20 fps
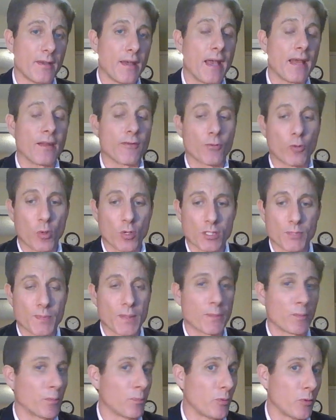And of course,
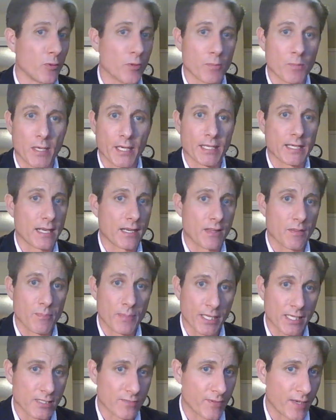people pulled their money out of the
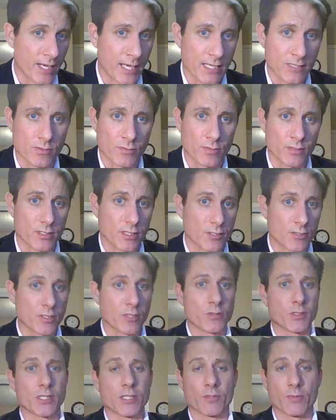biggest financial
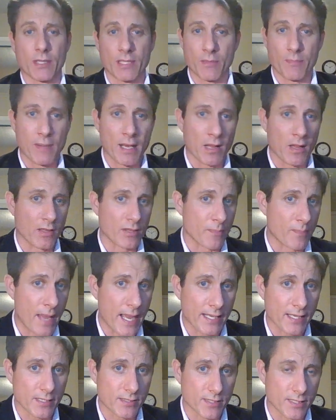institutions. We had to bail out the
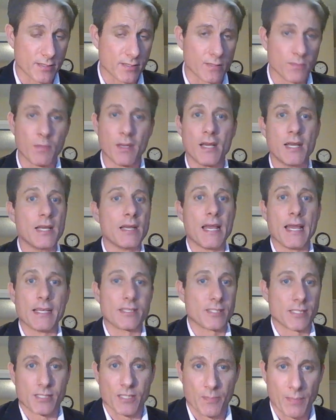banking system. It's
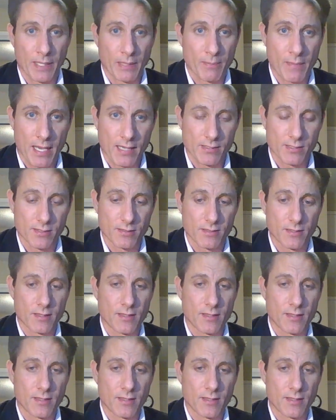just a big mess.